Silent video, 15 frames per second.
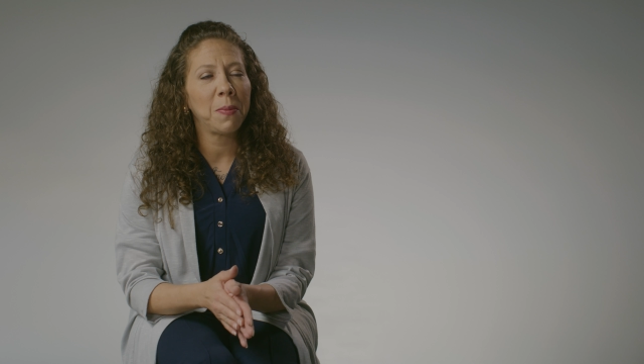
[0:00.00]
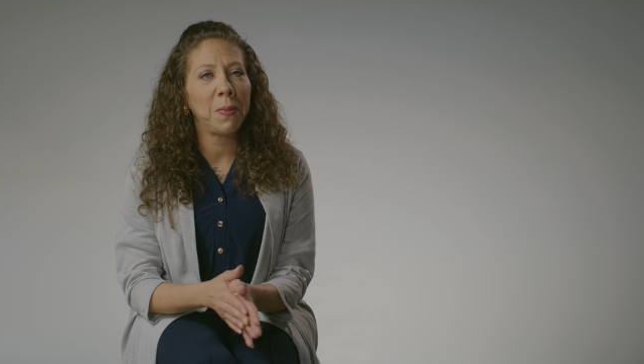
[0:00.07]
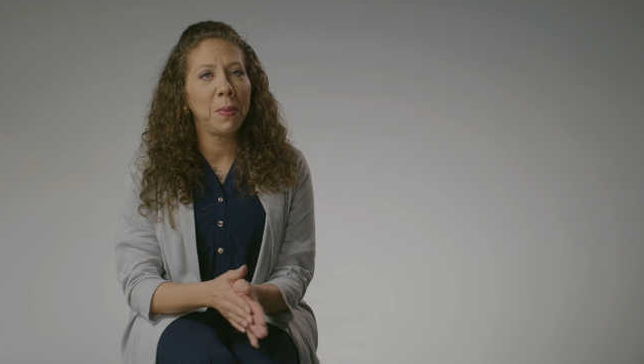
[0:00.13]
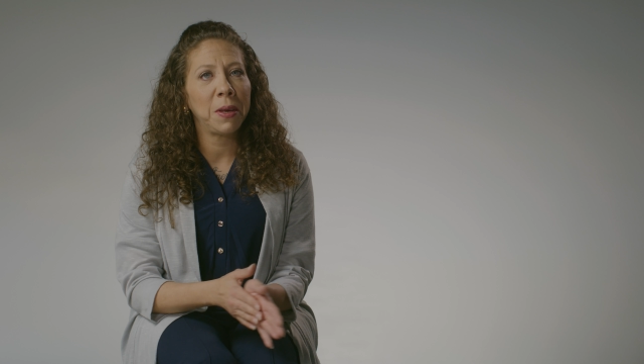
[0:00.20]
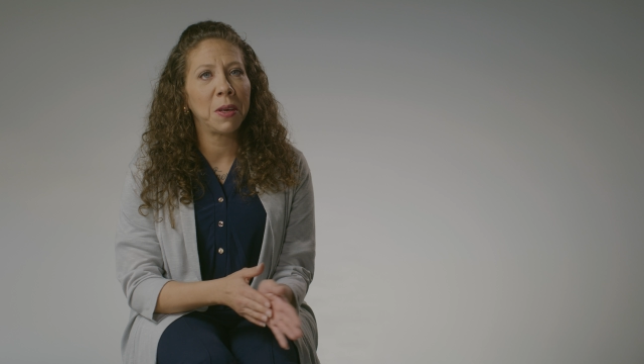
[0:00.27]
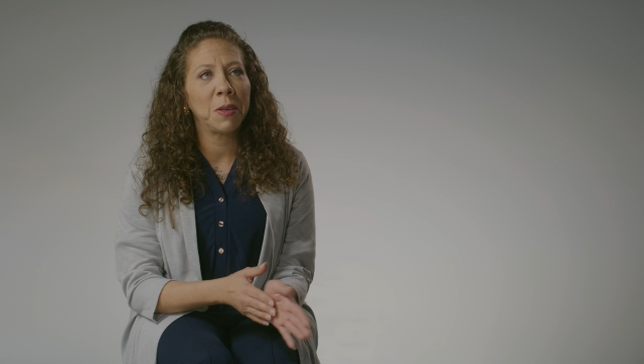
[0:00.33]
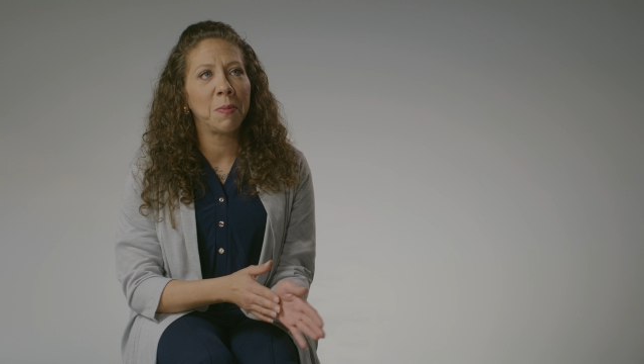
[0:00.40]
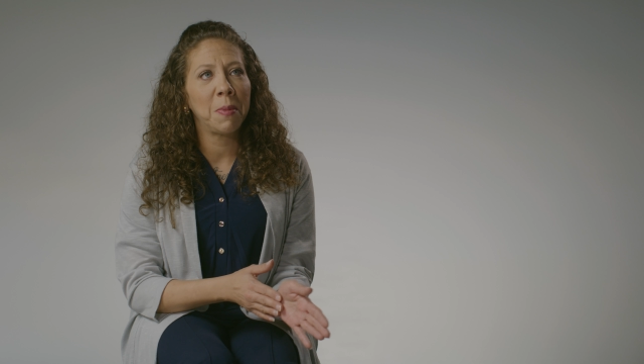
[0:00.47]

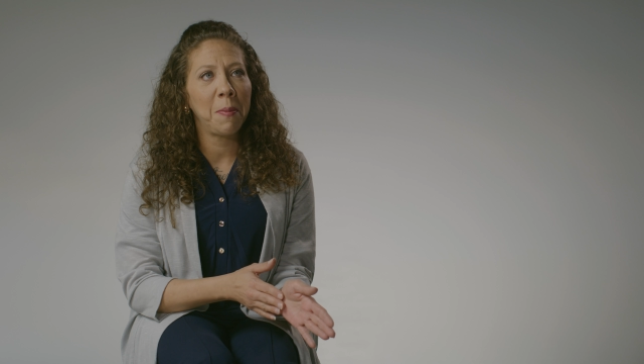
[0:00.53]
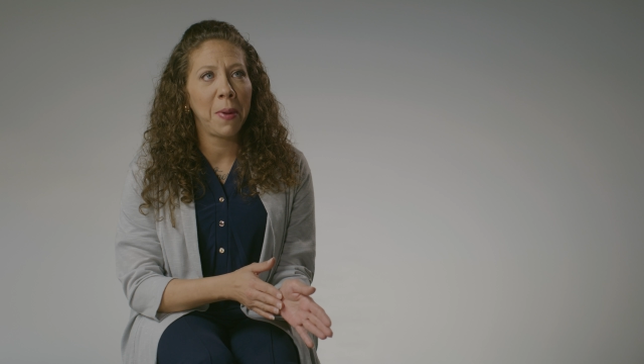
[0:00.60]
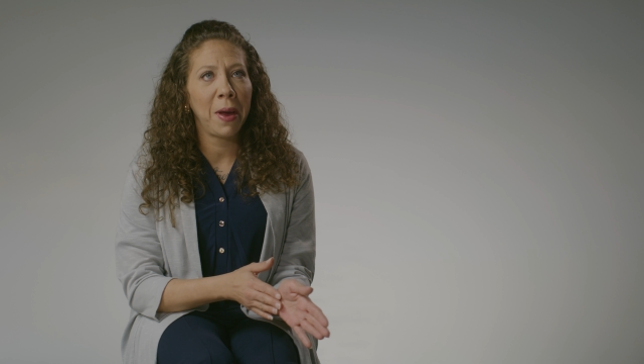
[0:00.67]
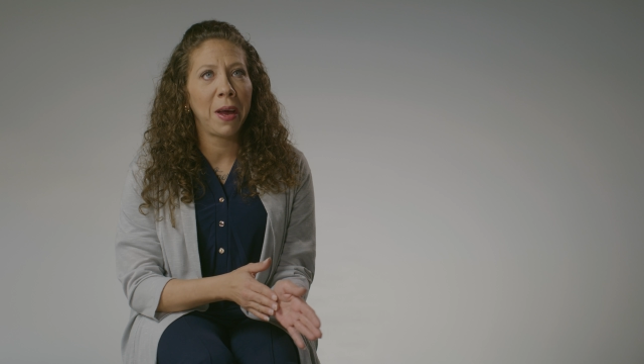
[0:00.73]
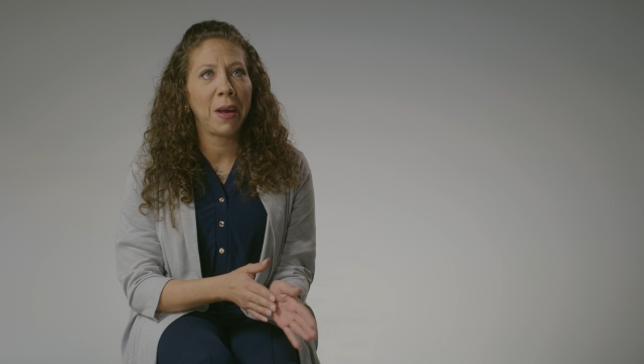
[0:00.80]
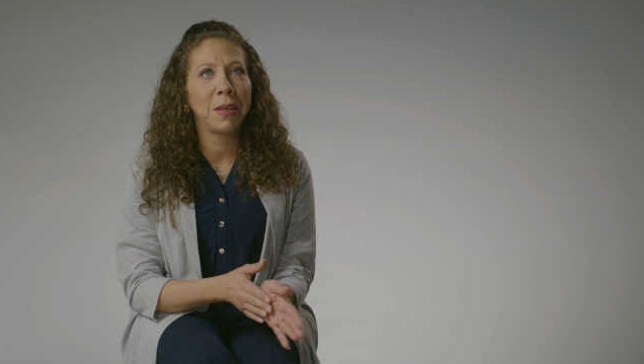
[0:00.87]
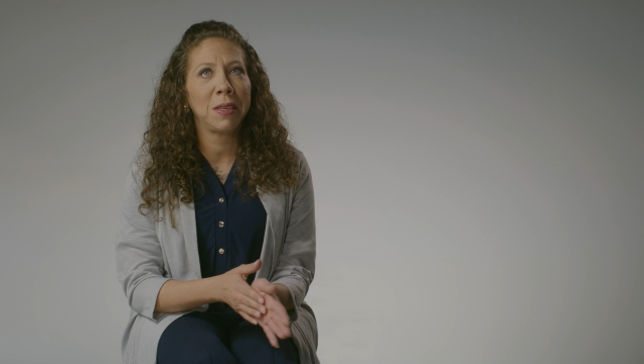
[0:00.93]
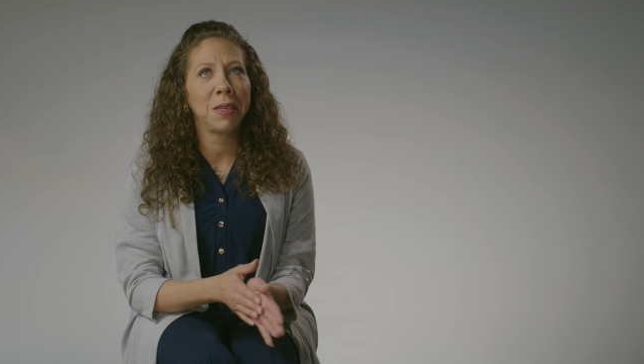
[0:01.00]
because my
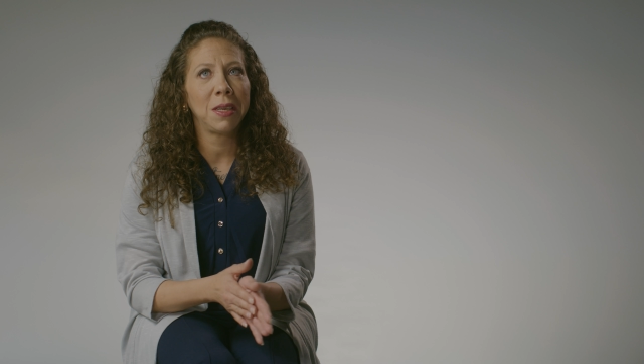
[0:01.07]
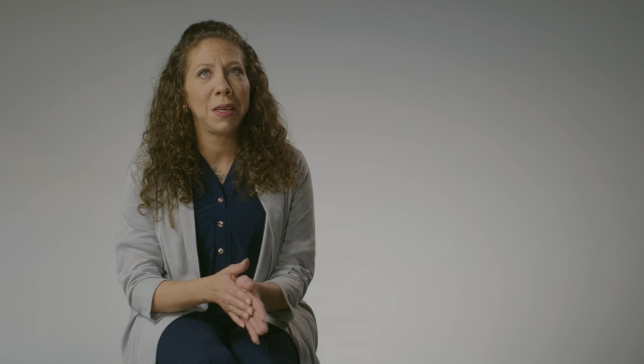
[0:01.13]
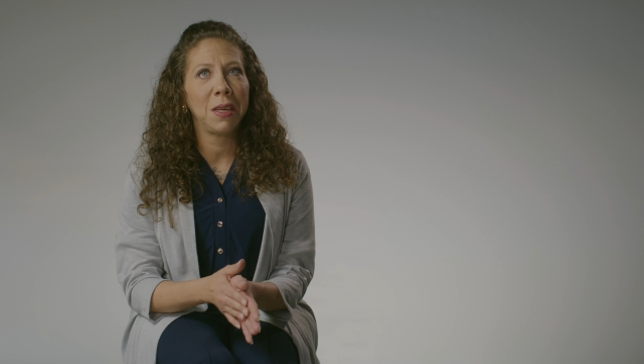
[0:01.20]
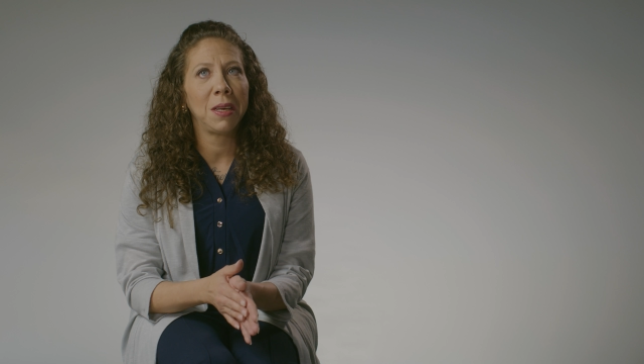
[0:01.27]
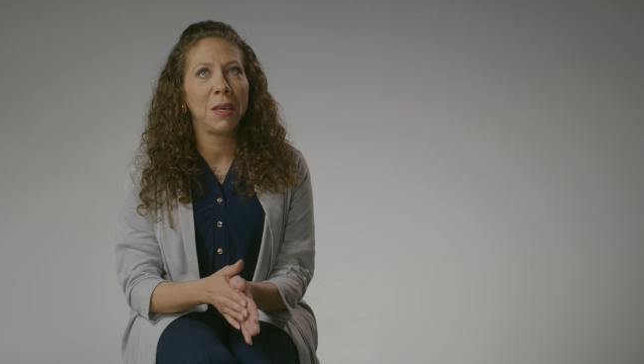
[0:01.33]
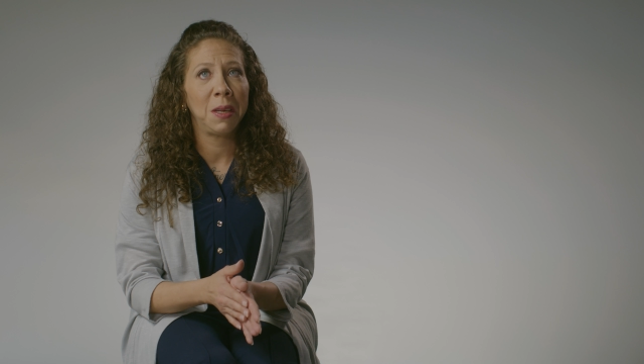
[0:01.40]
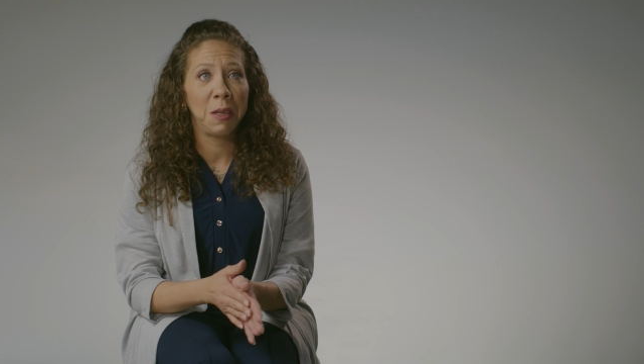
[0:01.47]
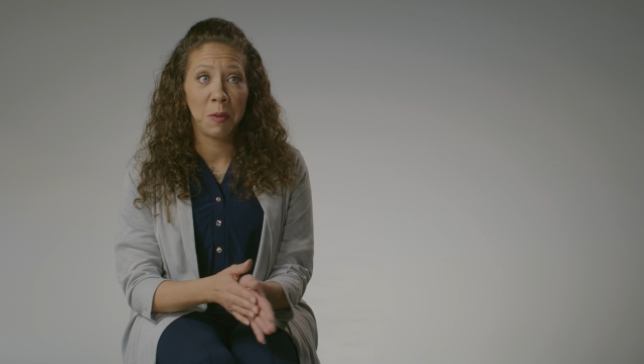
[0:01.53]
past
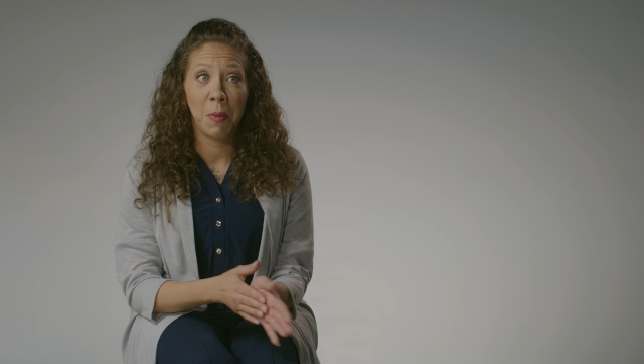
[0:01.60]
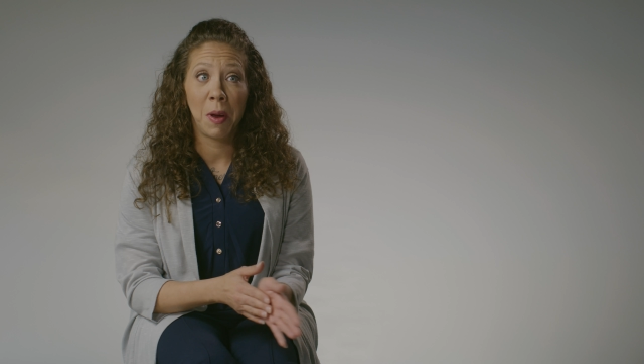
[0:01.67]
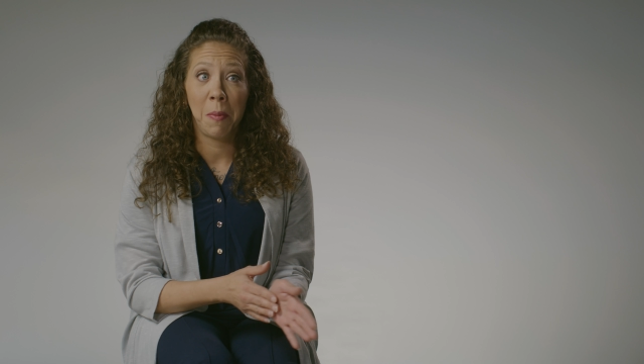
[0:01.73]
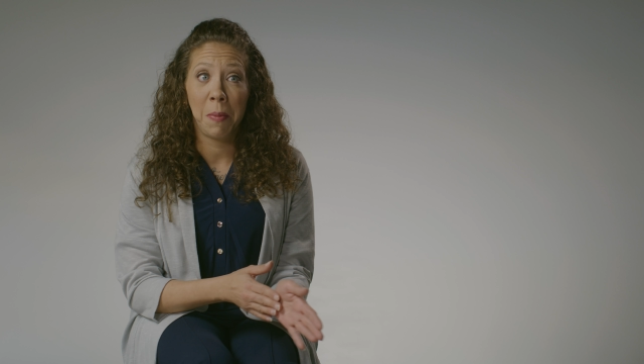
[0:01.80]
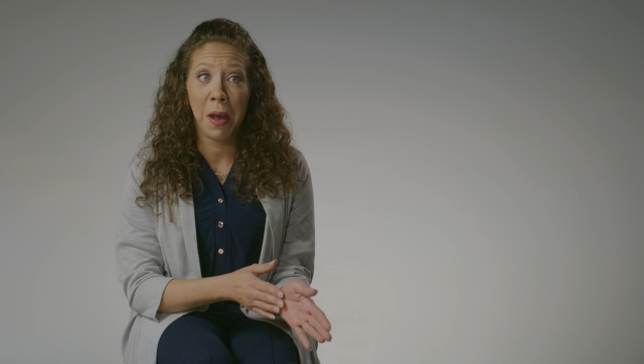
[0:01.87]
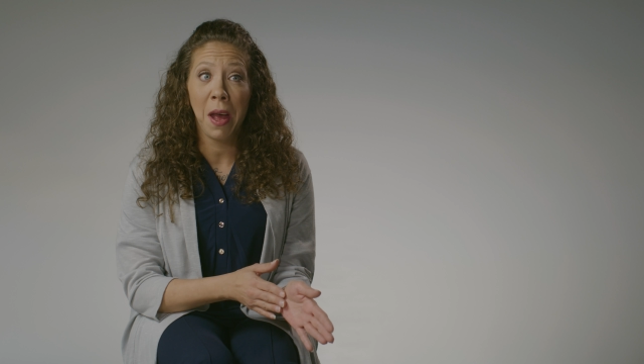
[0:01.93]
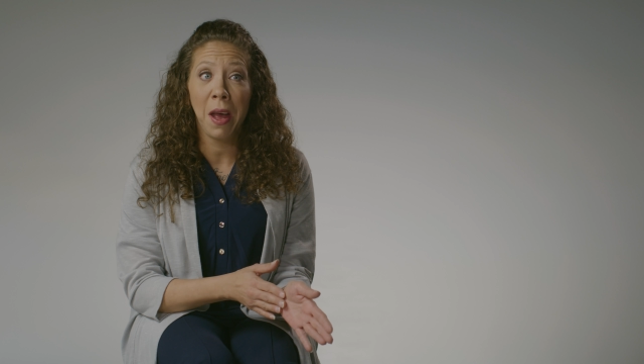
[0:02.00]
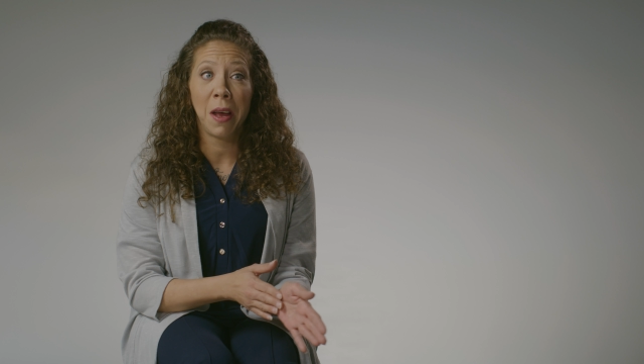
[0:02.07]
is my
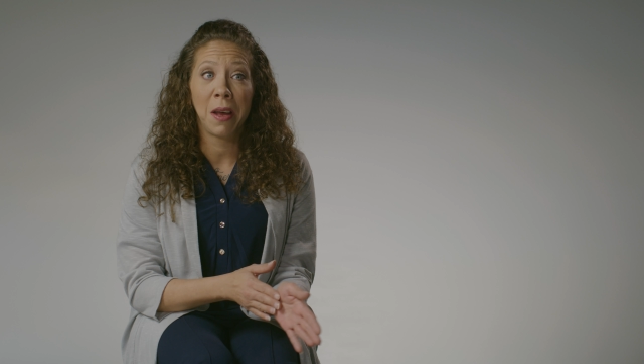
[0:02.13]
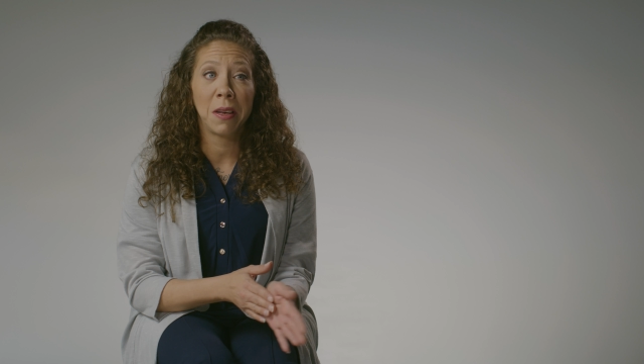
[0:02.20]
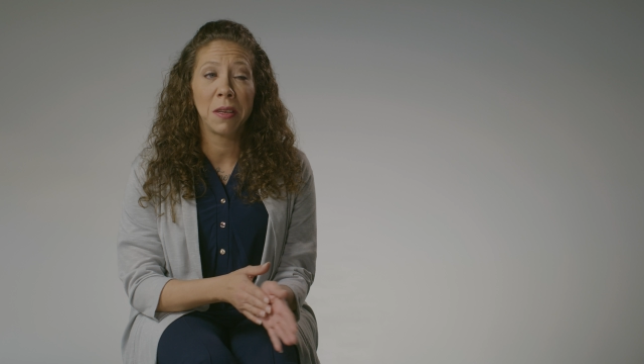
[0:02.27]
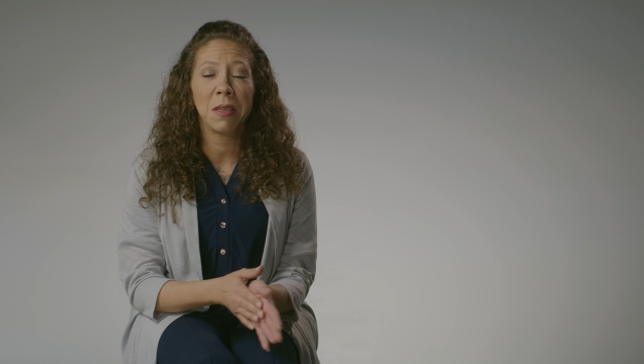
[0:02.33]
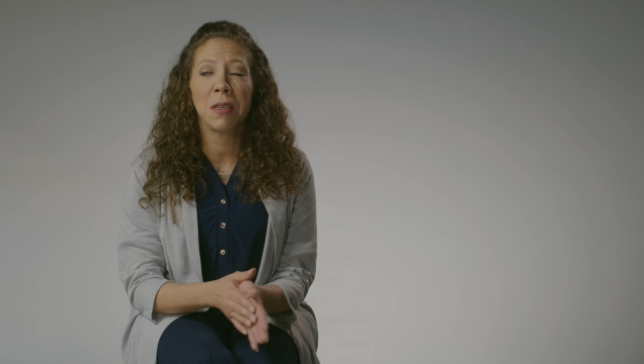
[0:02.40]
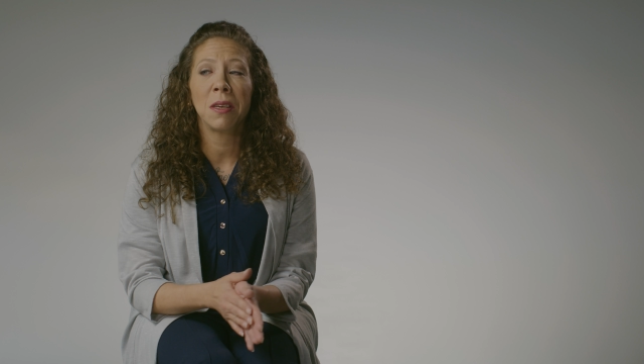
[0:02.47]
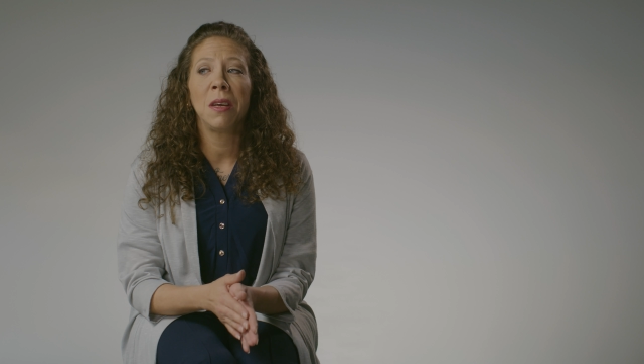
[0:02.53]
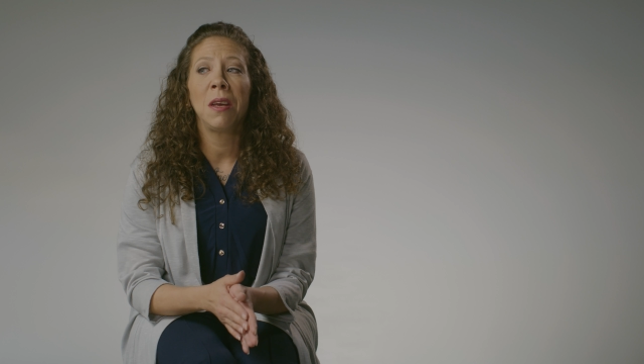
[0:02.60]

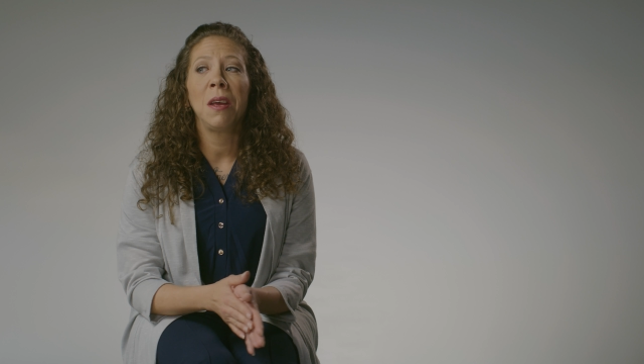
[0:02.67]
past.